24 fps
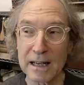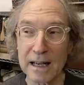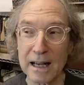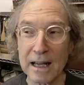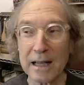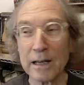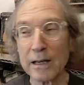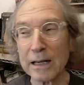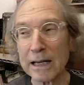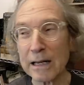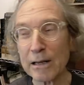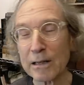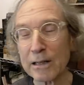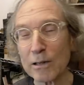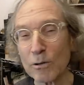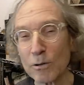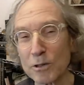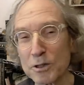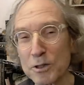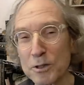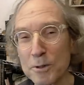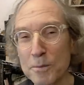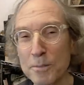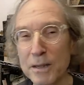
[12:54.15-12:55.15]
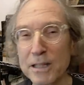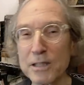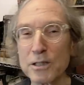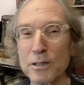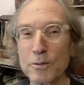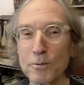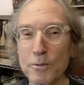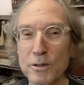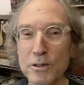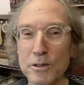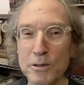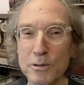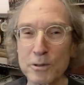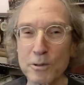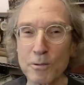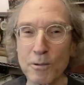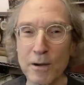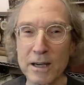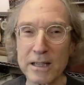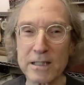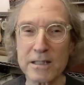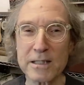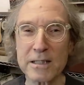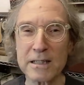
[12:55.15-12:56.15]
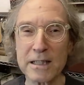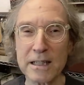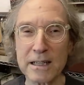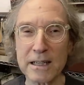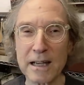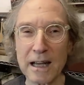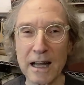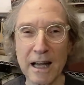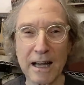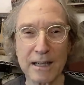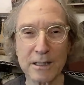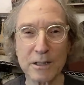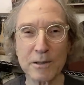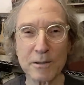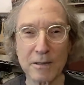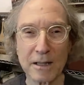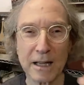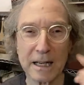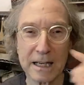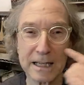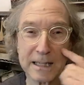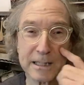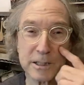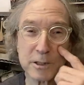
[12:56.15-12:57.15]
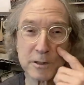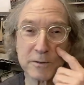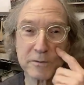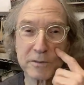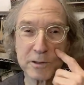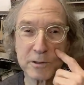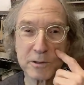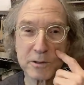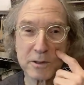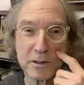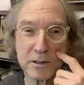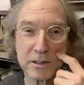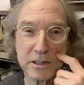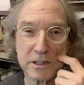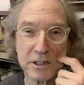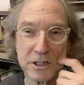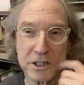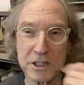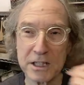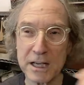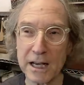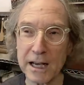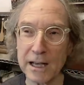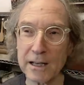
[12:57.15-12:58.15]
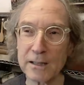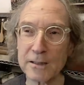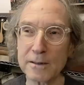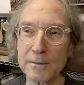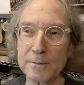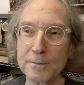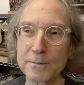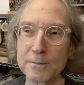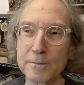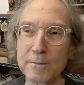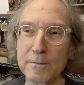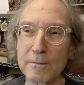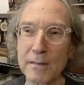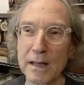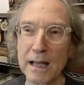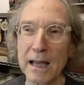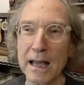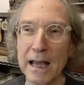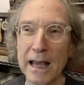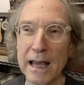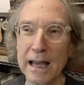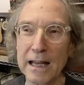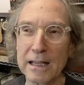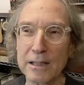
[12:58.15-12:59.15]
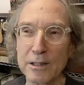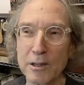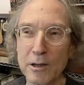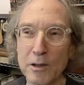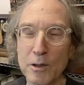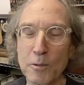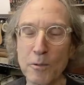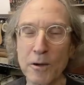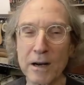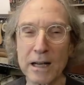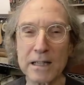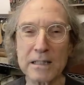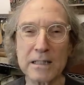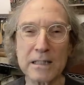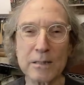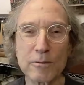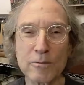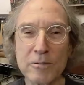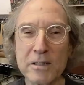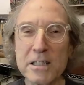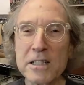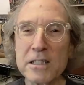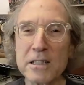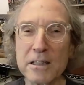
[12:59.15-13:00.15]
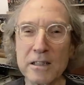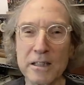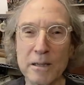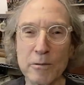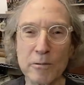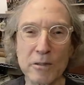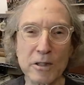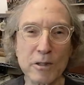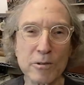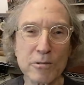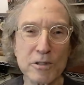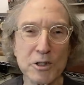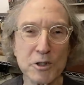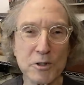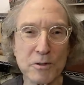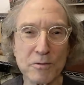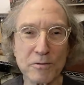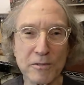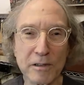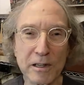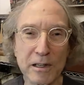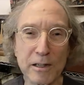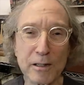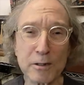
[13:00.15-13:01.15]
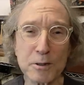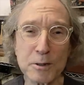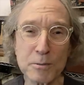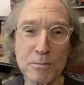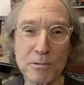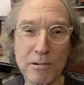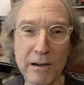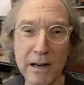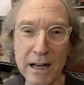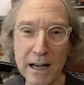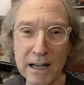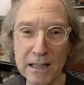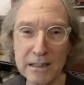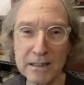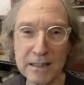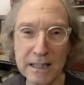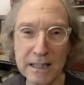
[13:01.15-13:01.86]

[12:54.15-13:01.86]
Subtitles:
And I have to also mention once or twice that I do a lot of interviews on this channel. And you know the one I did recently with Christopher Hildebrand, in